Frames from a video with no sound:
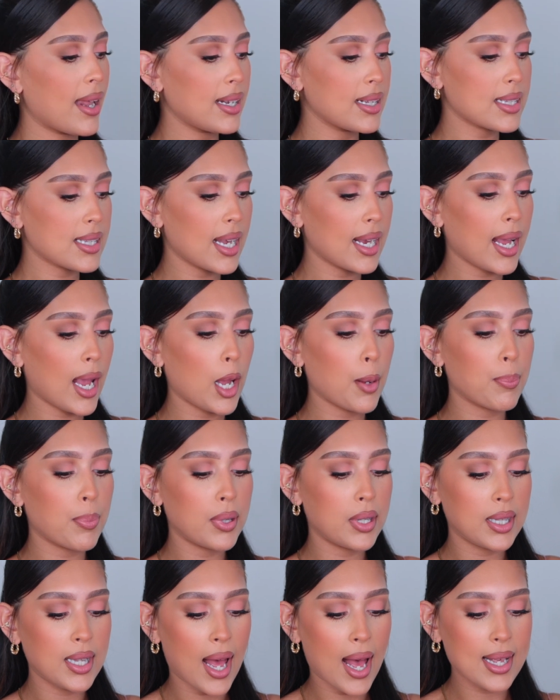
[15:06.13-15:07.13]
And it's like a
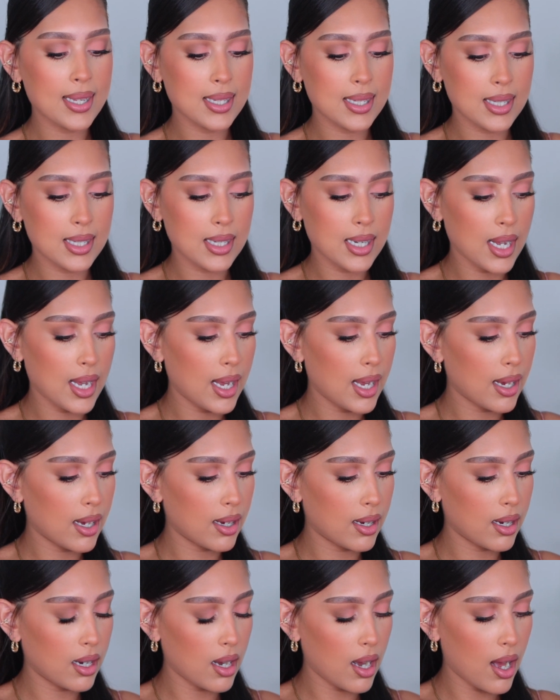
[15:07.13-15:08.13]

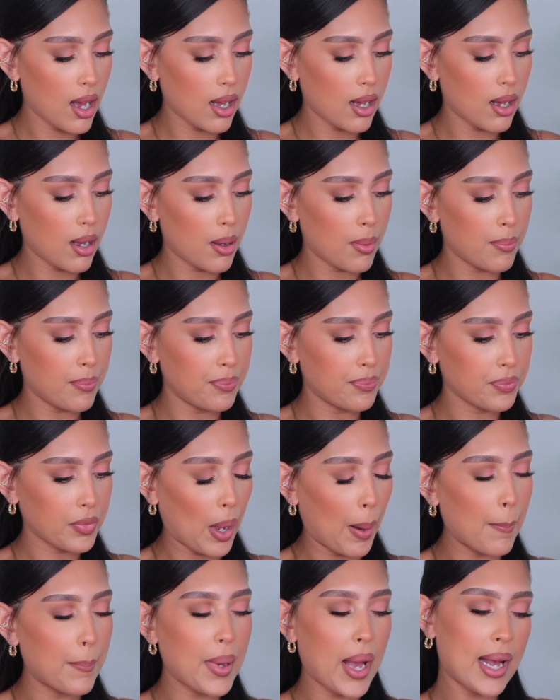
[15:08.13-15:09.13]
plastic um,
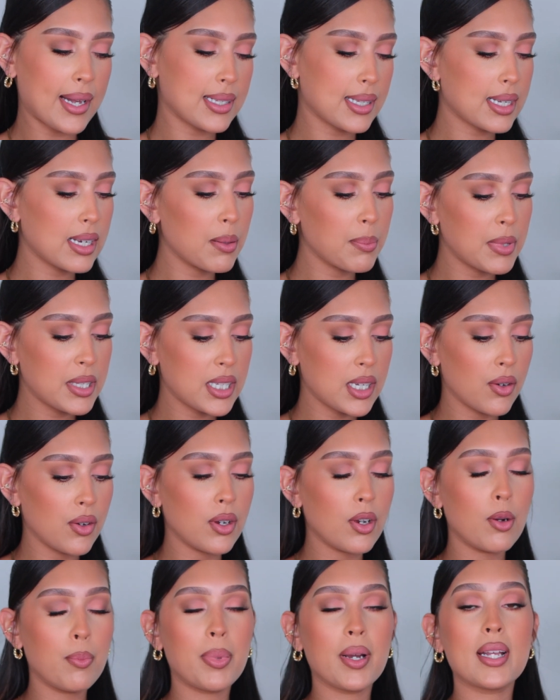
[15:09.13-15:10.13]
basket
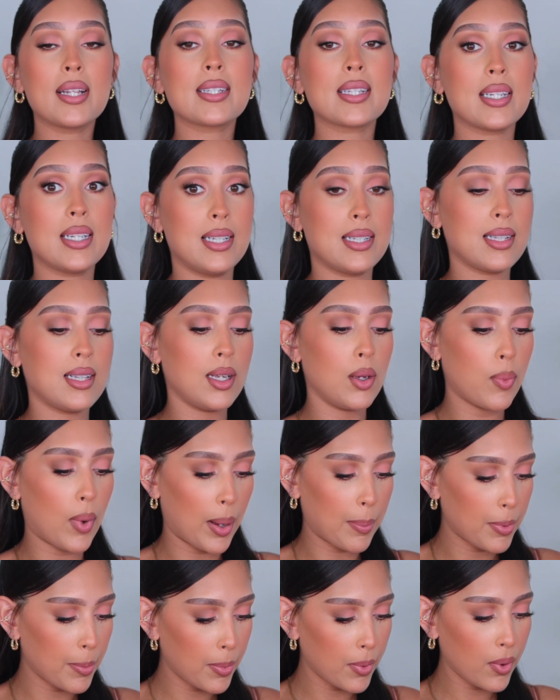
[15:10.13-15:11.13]
material, but it's easily
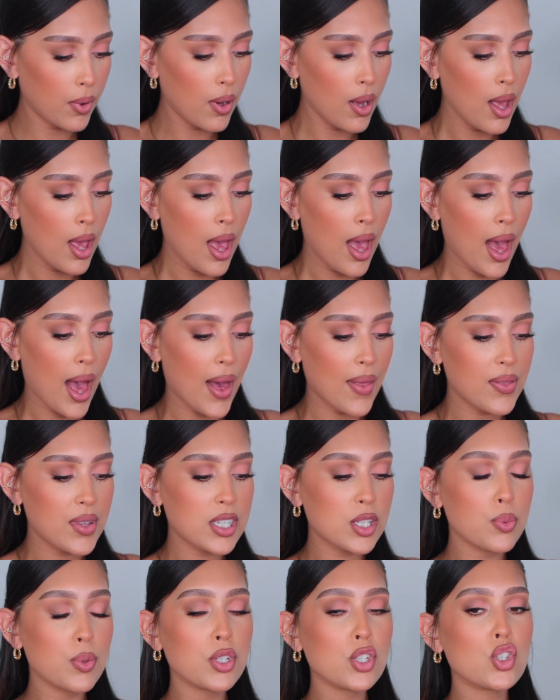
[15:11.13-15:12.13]
wipeable. And
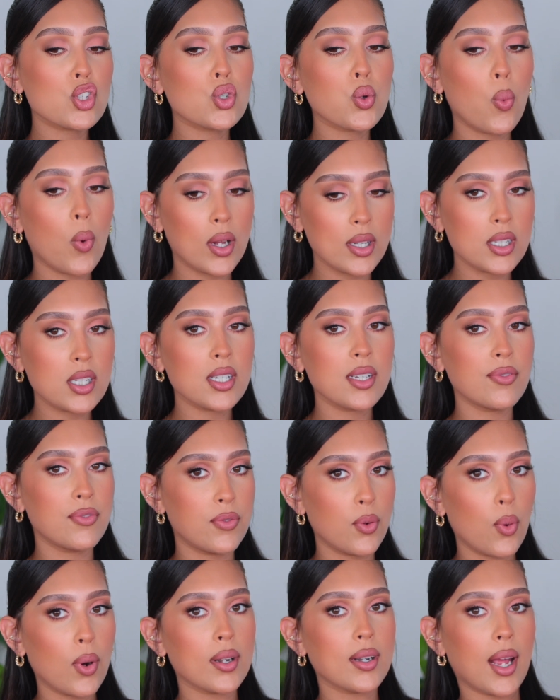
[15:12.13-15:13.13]
this was
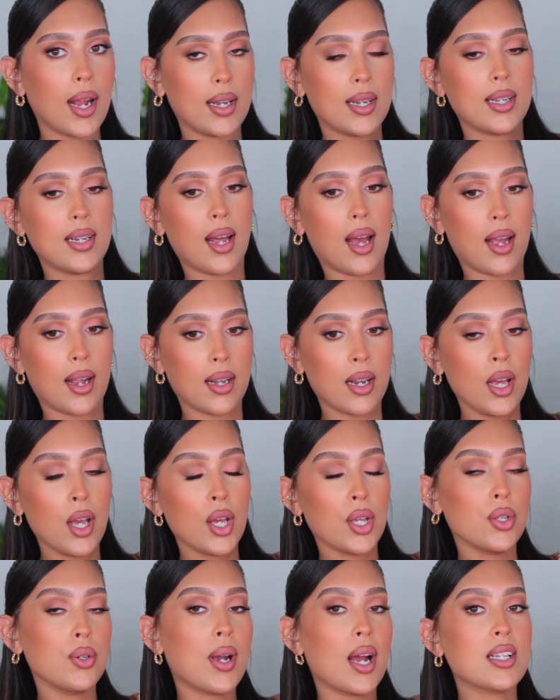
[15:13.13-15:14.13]
$24.99.
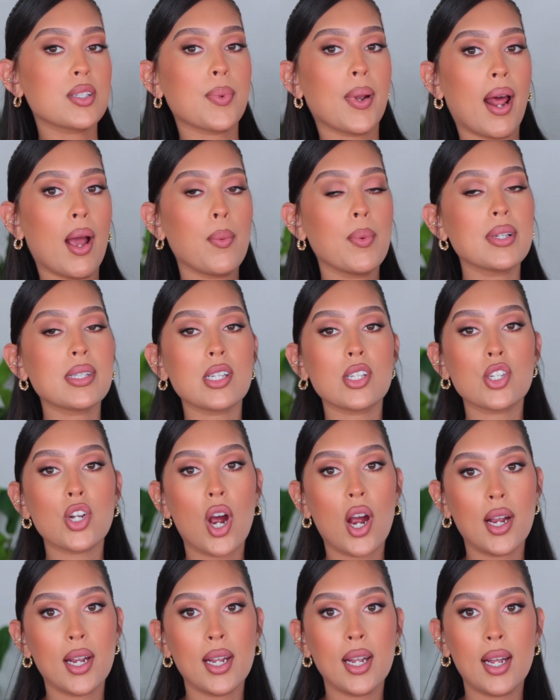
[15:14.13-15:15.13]
You guys, when I went to
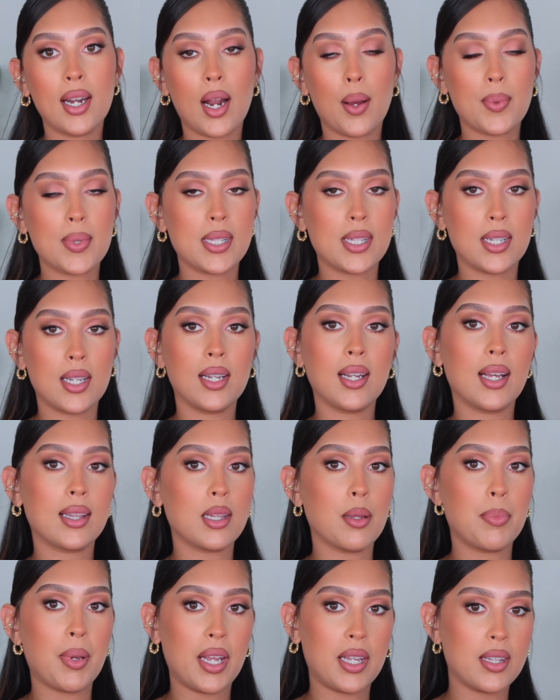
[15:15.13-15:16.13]
Target and I was looking
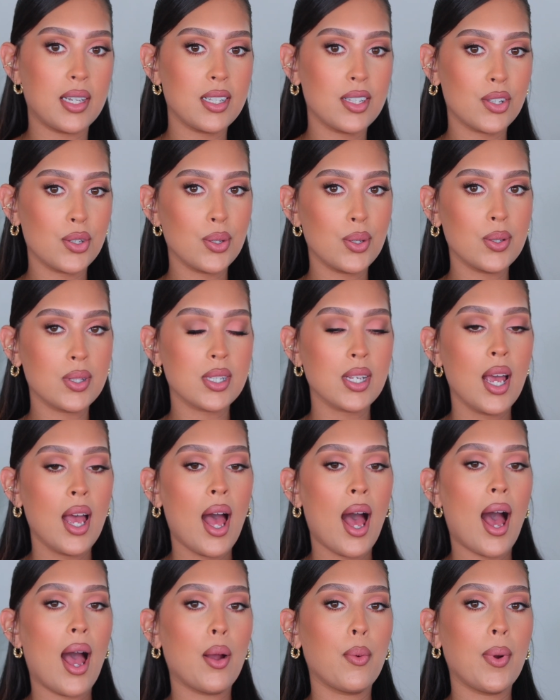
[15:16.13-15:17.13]
at the bathing suits,
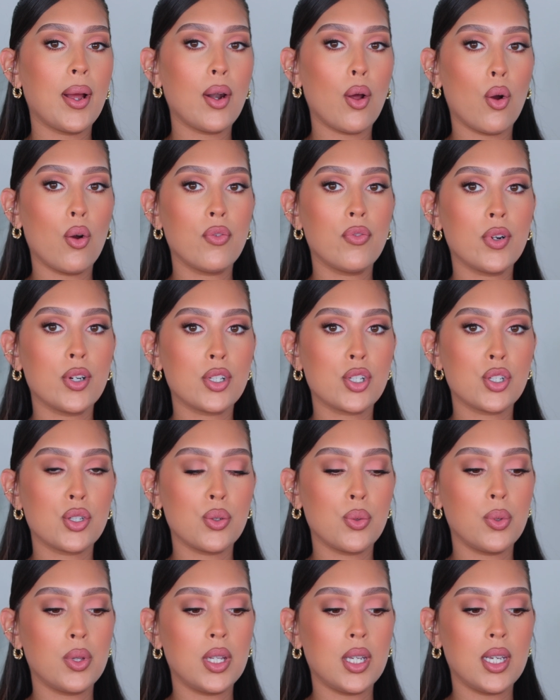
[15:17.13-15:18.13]
I went over
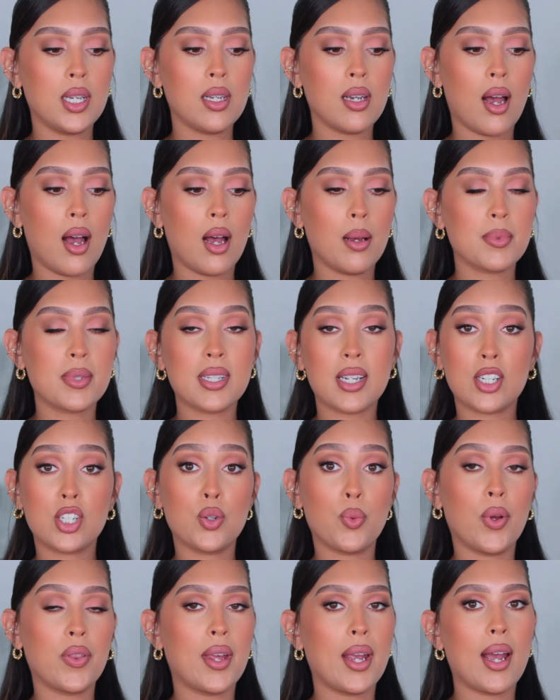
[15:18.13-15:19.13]
to the um,
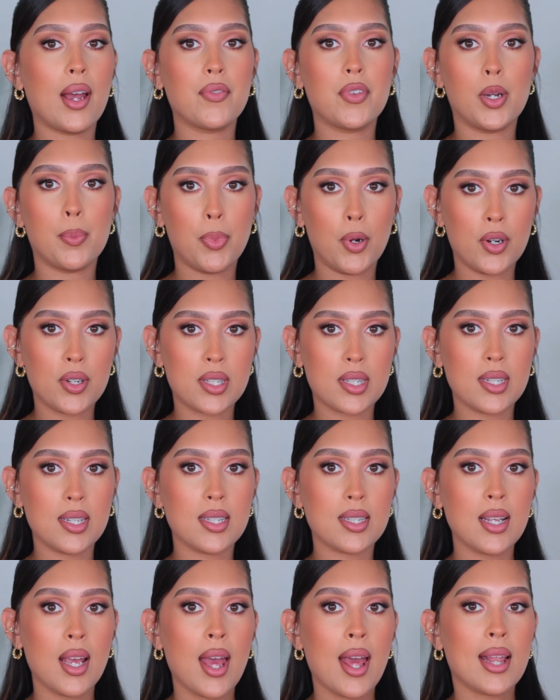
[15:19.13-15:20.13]
section where they have their
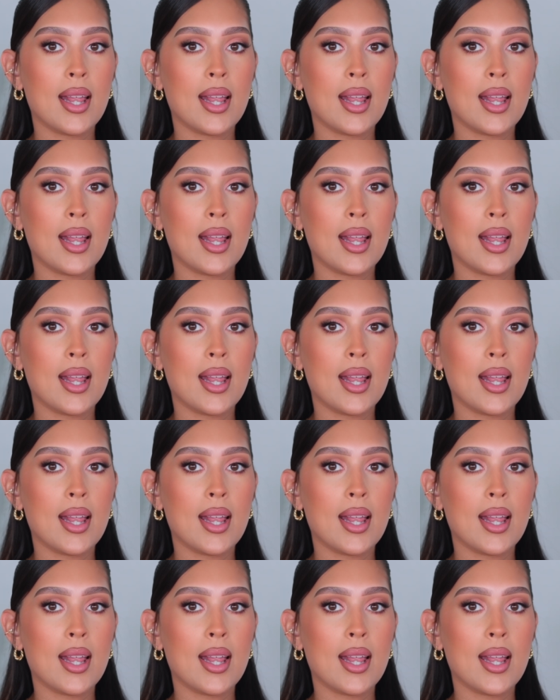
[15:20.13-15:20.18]
purses.